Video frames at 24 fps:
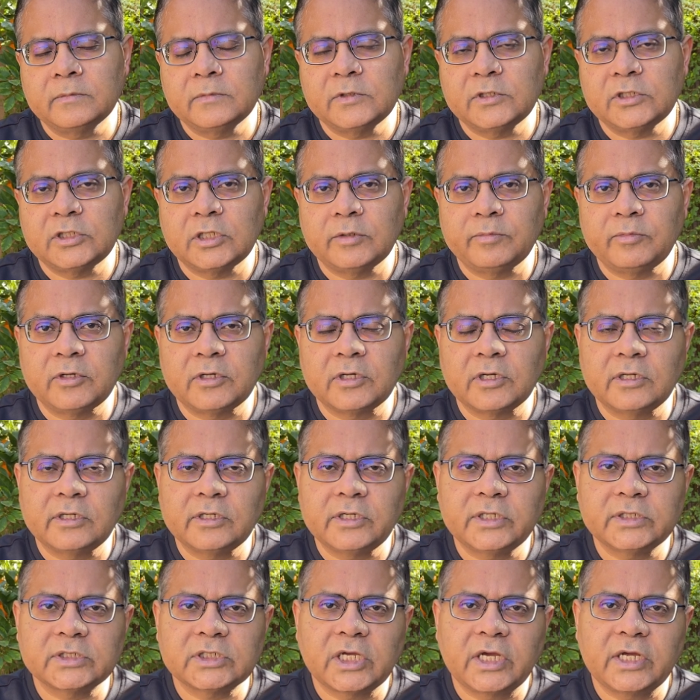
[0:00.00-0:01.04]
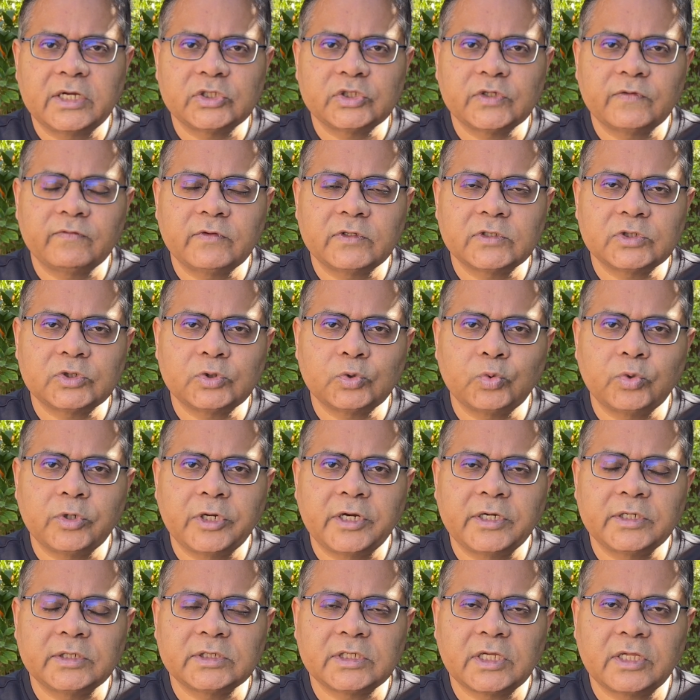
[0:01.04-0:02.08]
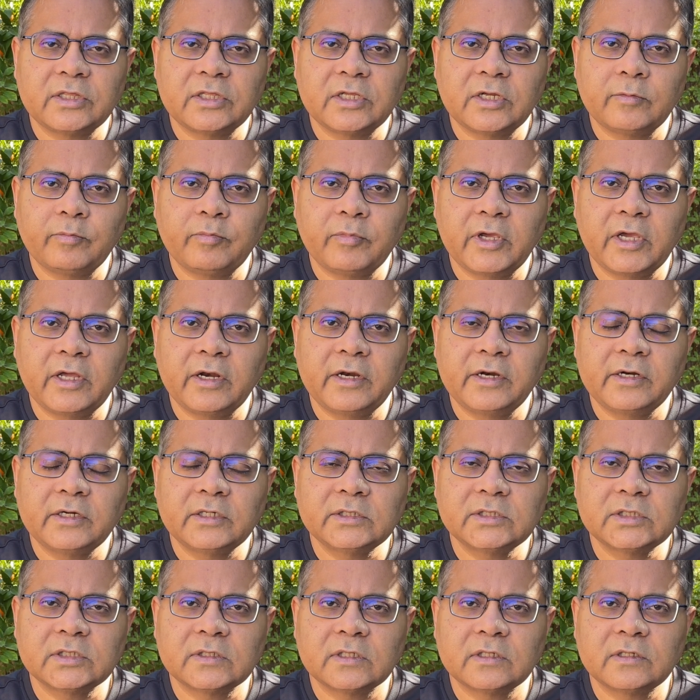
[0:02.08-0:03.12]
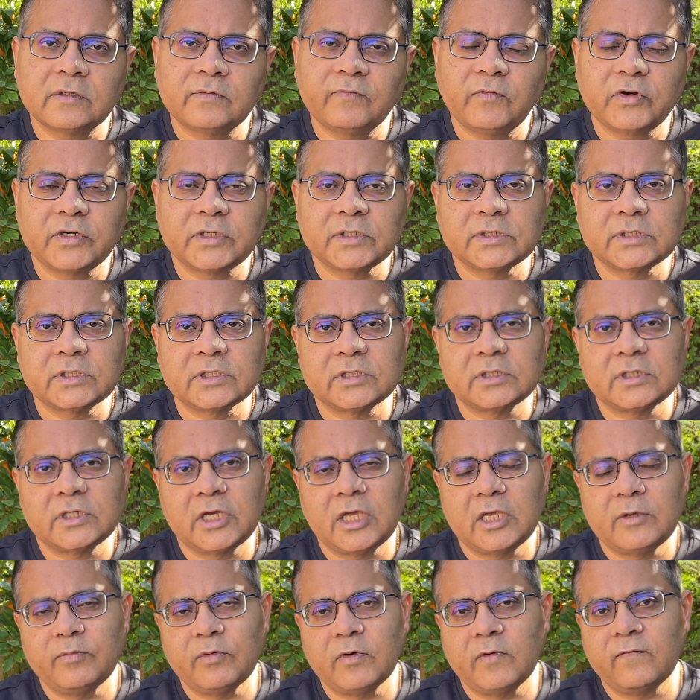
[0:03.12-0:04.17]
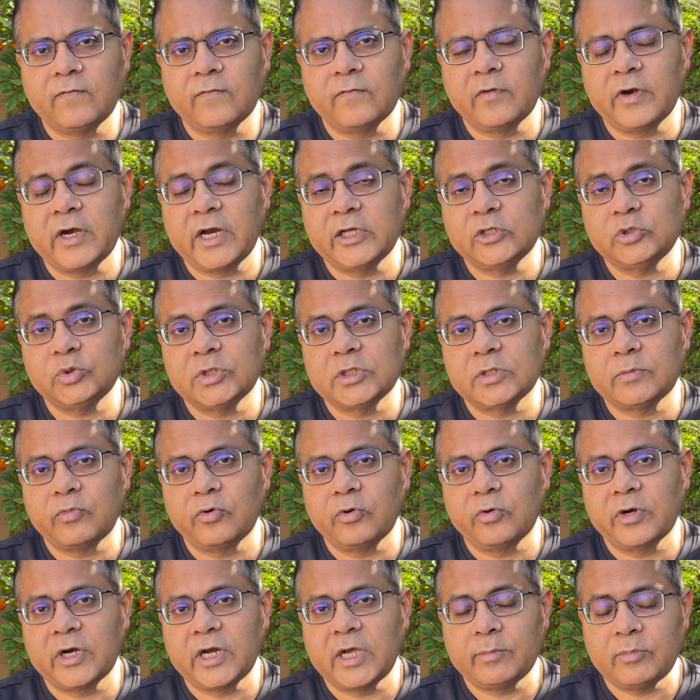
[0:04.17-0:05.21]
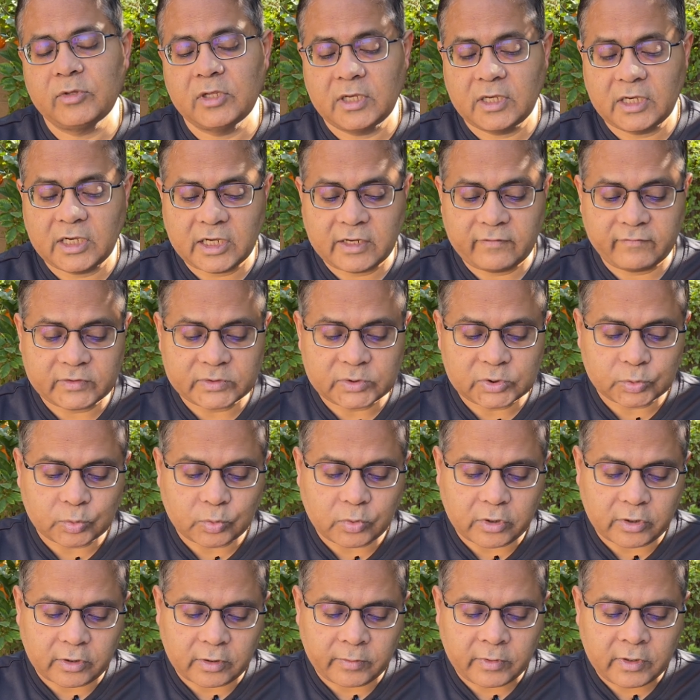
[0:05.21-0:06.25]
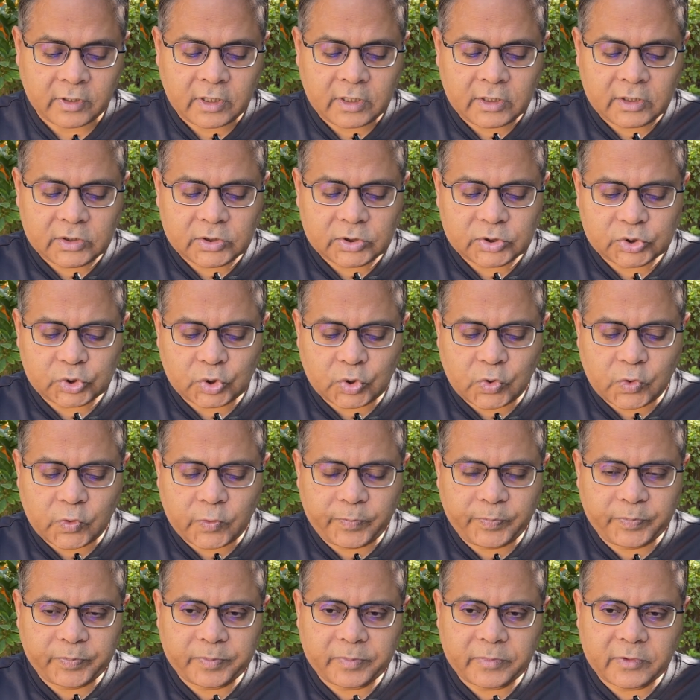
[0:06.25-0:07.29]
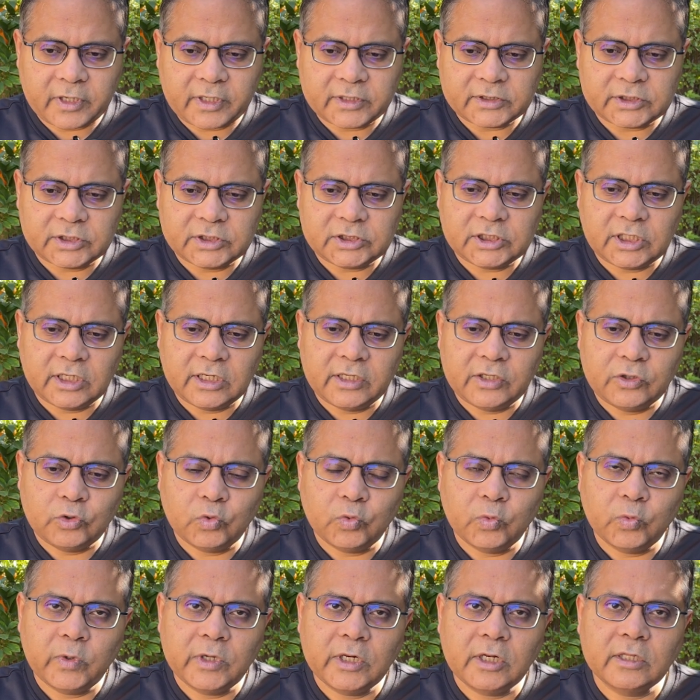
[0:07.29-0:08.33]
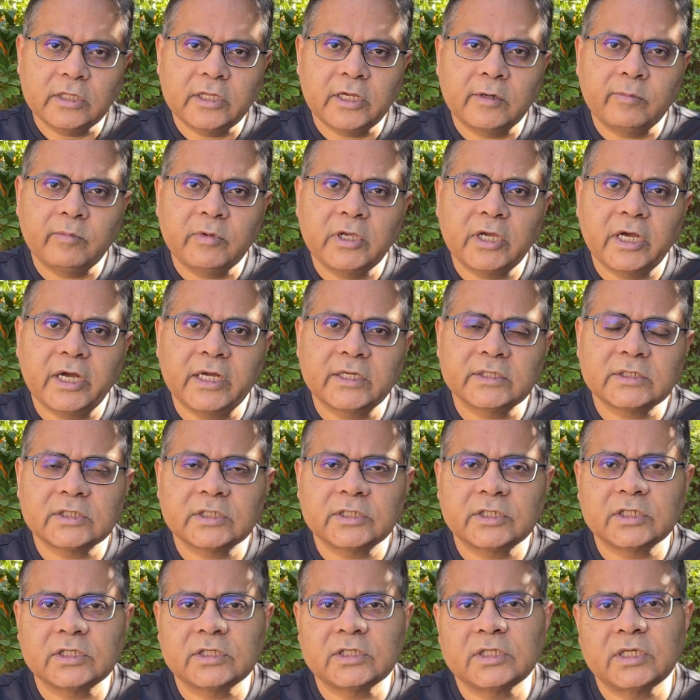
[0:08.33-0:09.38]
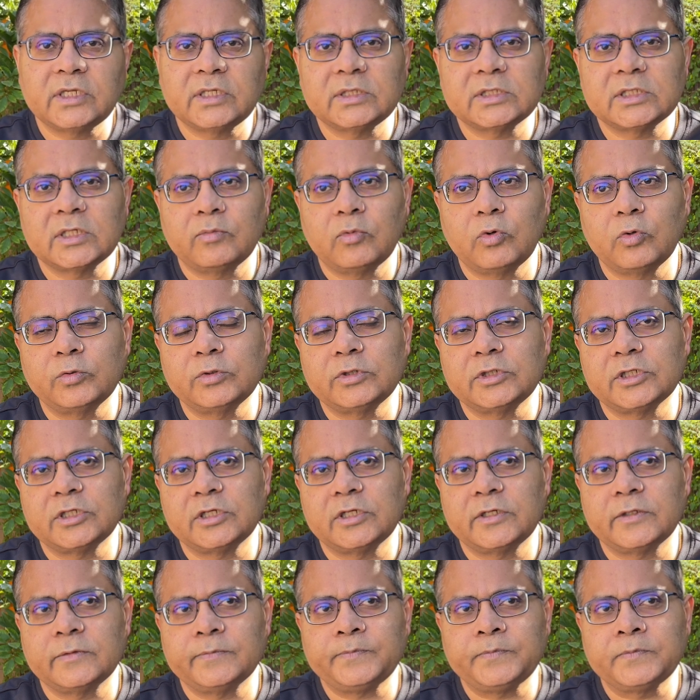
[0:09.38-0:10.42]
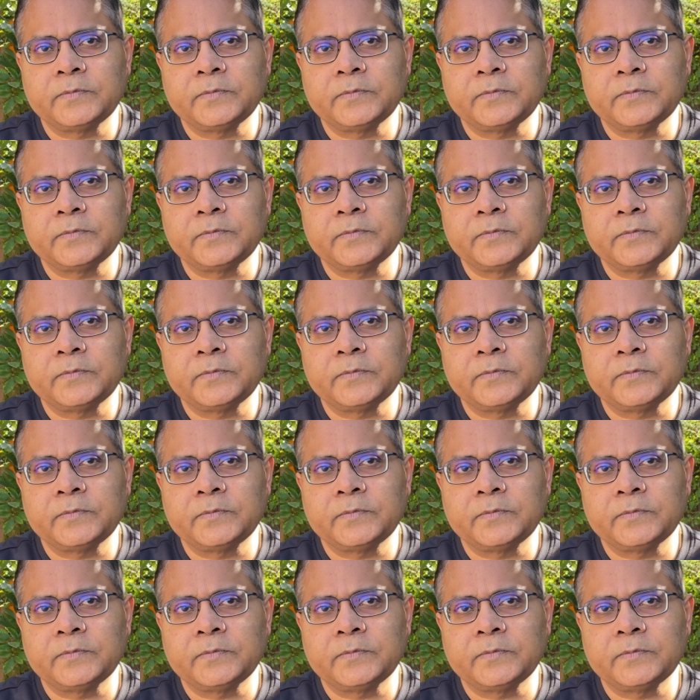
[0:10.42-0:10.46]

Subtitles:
typical desires of the students and their parents, what is the type of graduate program they have, and so on. So essentially, you will then be asked certain things about